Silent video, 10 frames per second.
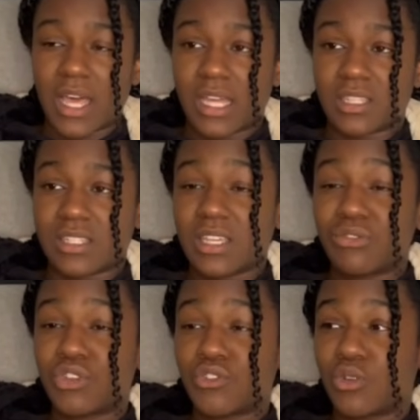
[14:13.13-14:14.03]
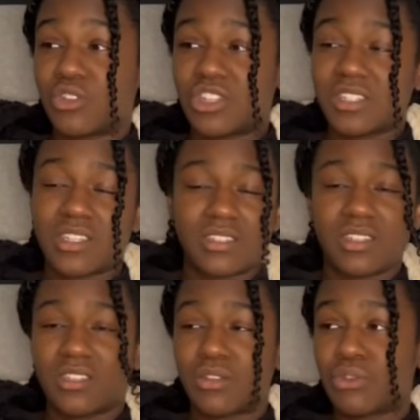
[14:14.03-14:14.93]
And if you've got
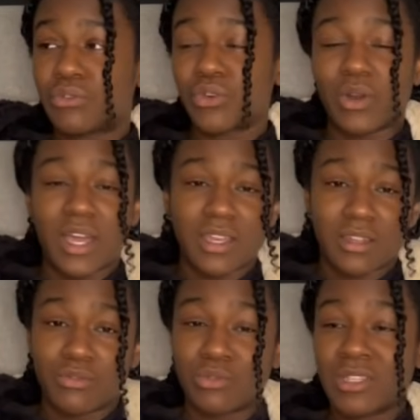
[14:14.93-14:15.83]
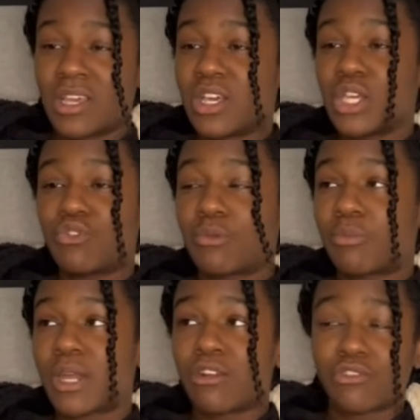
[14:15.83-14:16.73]
GCSEs, if you've got A-levels, if you're
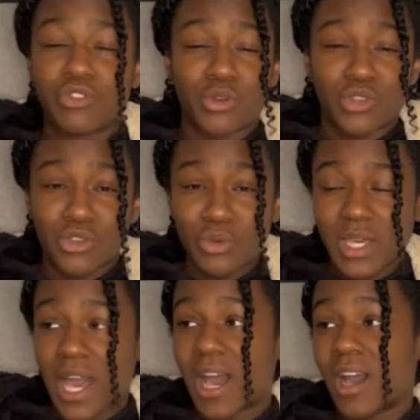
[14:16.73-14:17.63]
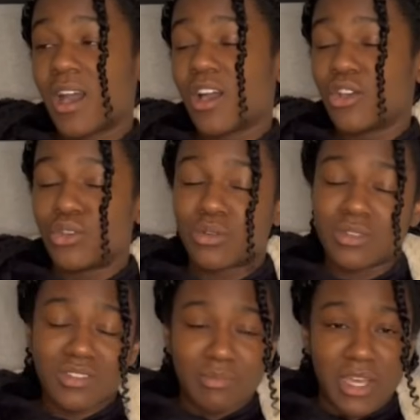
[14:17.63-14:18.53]
preparing for your UCAT, you're gonna
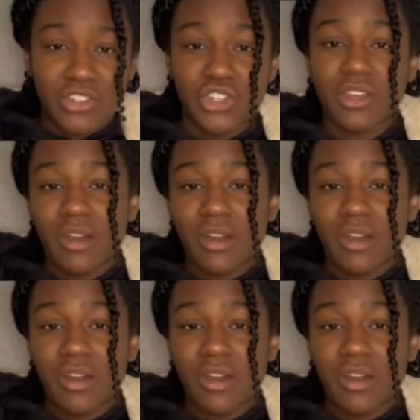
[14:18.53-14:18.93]
smash it.